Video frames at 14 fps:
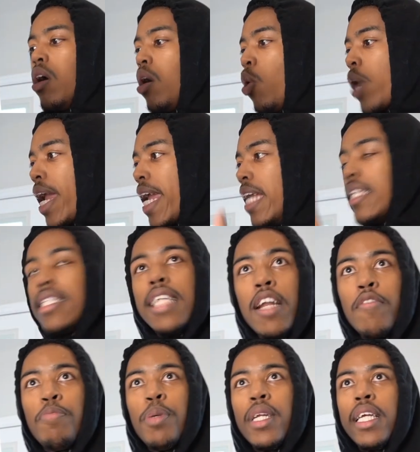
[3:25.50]
Okay, instead
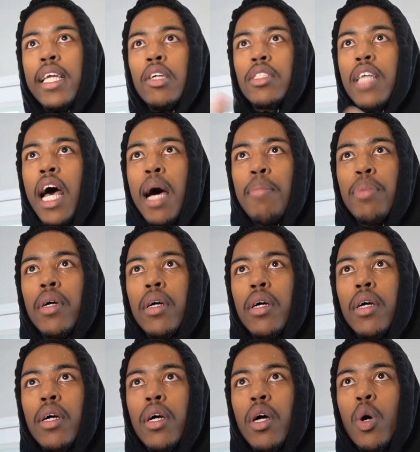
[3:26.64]
of putting it on top,
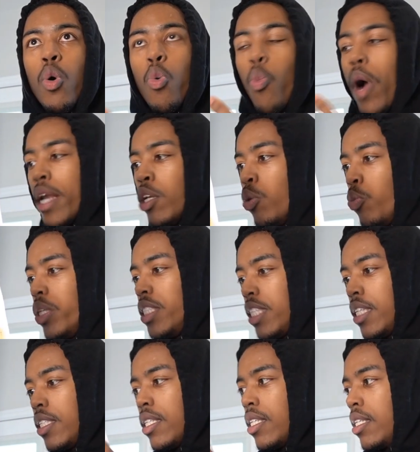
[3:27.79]
why don't we
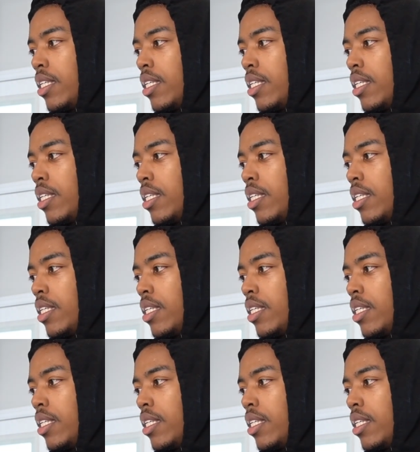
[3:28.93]
just